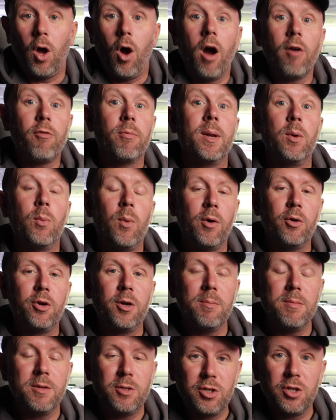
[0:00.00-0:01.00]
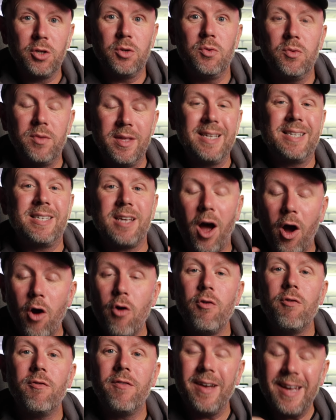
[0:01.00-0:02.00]
Hi everybody, welcome to this
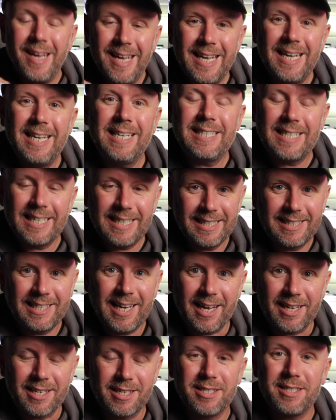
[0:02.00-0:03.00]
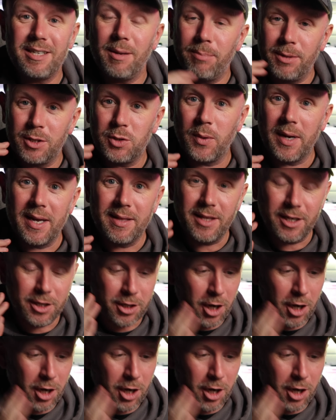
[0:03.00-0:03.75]
overheating test between the